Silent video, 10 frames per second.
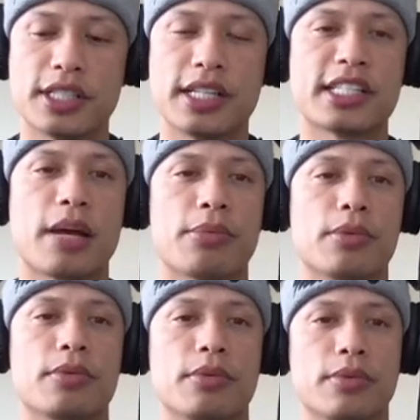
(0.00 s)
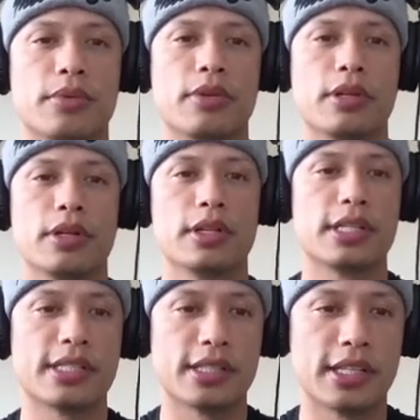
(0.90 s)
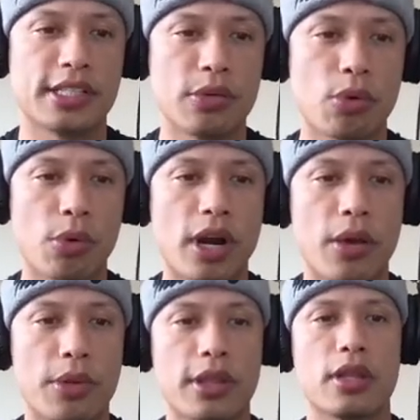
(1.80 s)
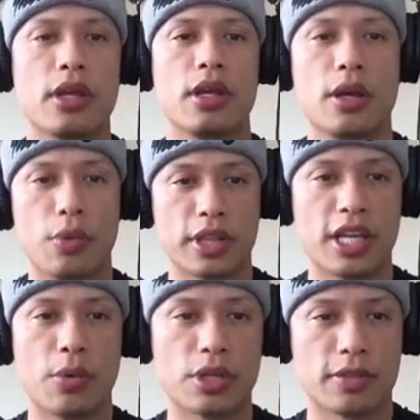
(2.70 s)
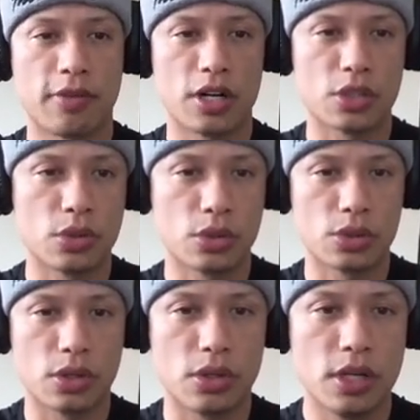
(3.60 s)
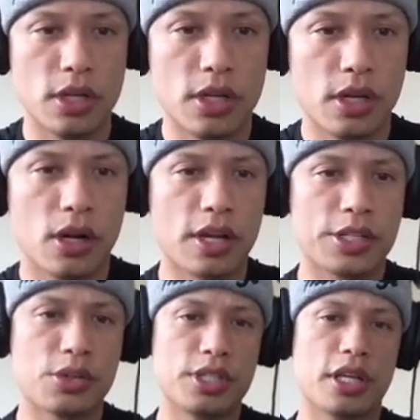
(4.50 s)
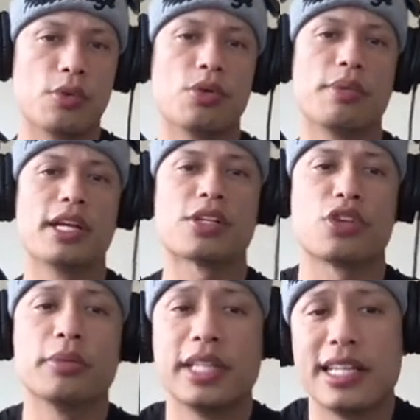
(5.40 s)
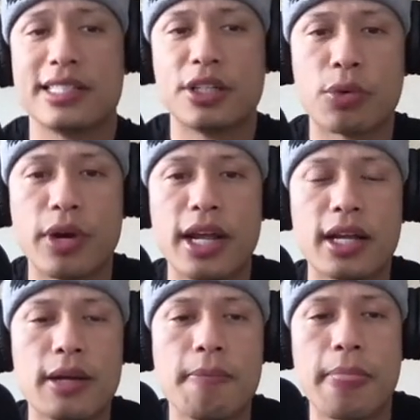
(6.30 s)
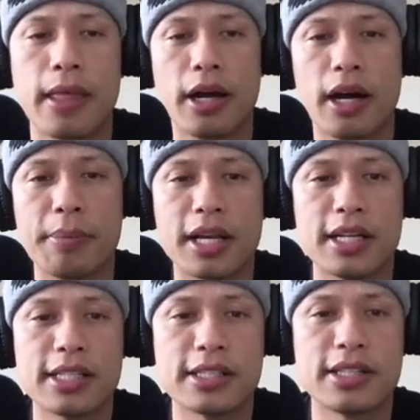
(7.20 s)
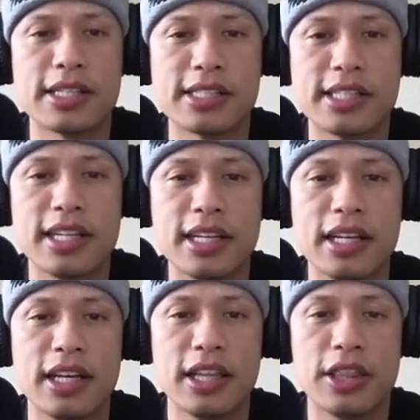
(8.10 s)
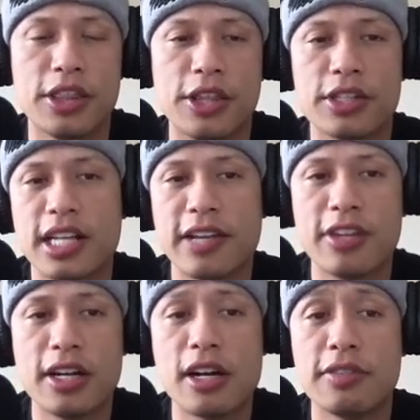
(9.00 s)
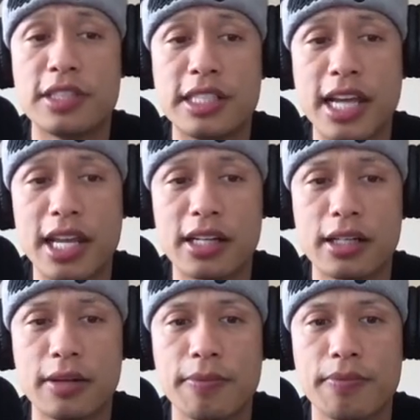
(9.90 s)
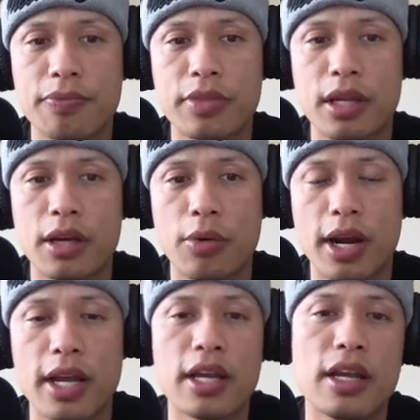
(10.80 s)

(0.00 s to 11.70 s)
an example. Let's let's see where we're at with with keywords as far as Google's go. Okay, so it, it would be extremely easy to rank uh, because as you can see, there's not even enough data, right,